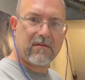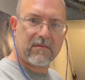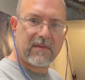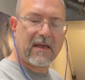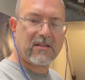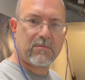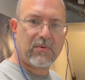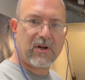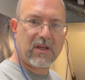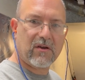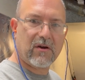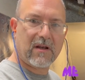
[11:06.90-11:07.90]
that's
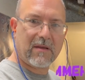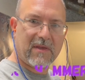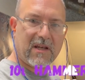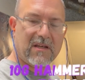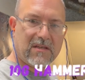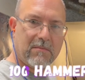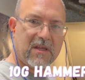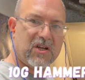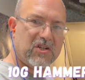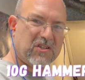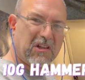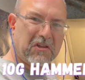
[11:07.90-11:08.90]
pretty good. I mean, it
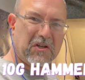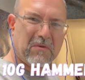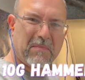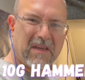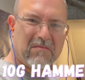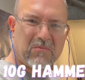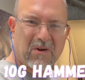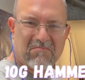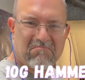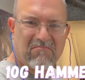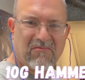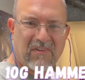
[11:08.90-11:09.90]
diminished a little bit.
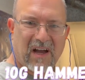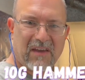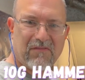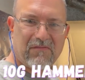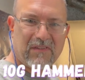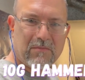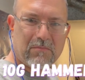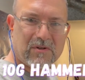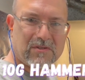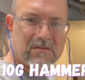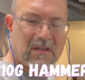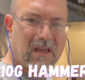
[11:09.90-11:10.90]
What, 5 feet per
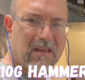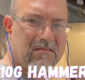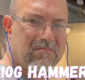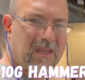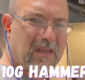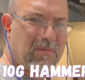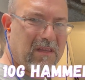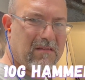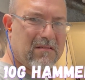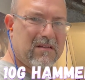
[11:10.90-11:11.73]
second, maybe?